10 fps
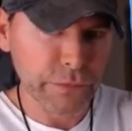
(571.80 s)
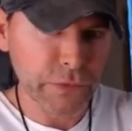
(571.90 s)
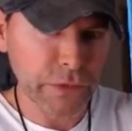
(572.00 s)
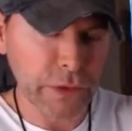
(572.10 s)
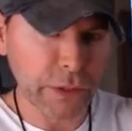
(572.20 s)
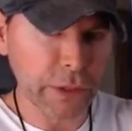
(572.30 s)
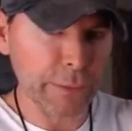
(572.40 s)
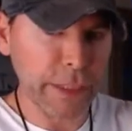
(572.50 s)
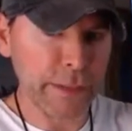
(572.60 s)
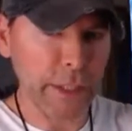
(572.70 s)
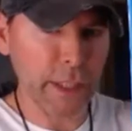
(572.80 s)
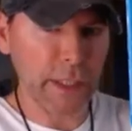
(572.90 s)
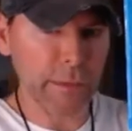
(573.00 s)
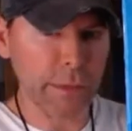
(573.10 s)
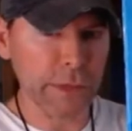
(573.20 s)
So a little bit of
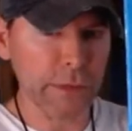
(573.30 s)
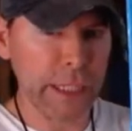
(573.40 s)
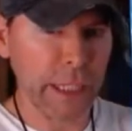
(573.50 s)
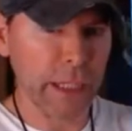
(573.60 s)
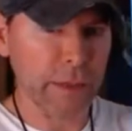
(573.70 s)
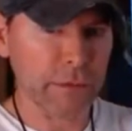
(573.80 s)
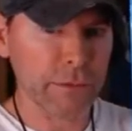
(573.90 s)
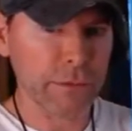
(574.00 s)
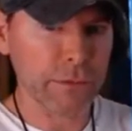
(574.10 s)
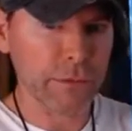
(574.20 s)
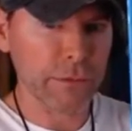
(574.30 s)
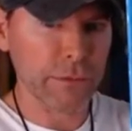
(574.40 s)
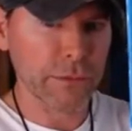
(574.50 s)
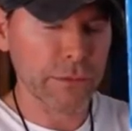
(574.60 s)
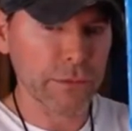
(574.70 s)
darker blue there.
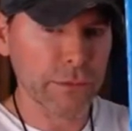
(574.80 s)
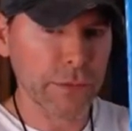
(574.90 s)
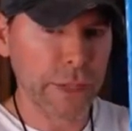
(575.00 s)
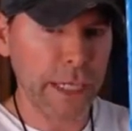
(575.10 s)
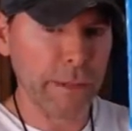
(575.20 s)
Okay.